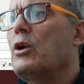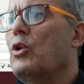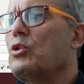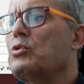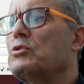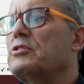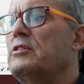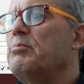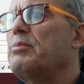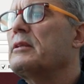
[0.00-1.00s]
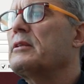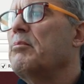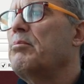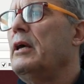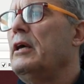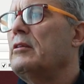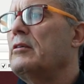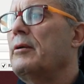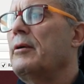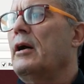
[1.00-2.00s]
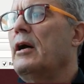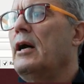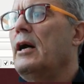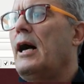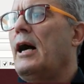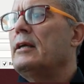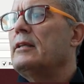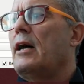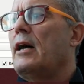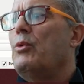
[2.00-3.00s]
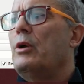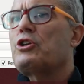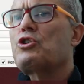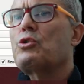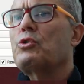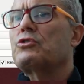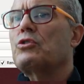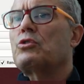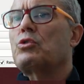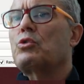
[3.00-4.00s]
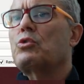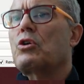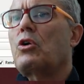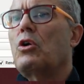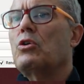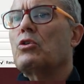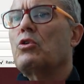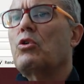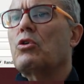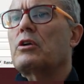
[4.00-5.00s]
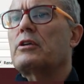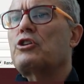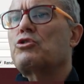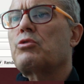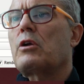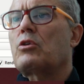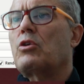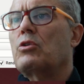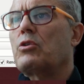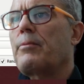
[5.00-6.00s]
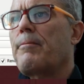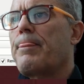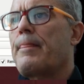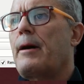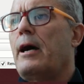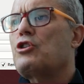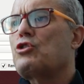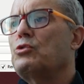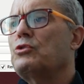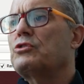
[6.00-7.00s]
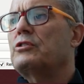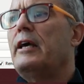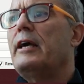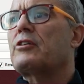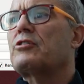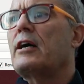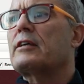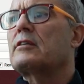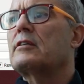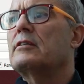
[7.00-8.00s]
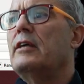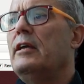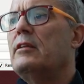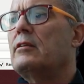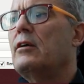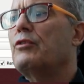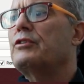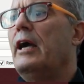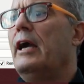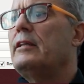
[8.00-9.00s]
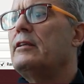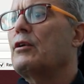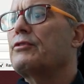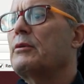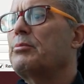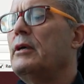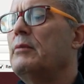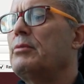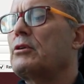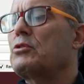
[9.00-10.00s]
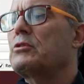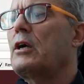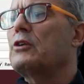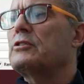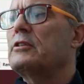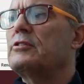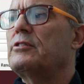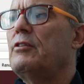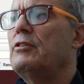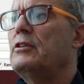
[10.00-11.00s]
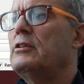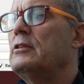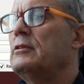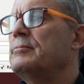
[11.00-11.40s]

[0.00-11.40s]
go to Simple Template and I will choose true color or natural color. I choose the exact date of the 18th of September 2017,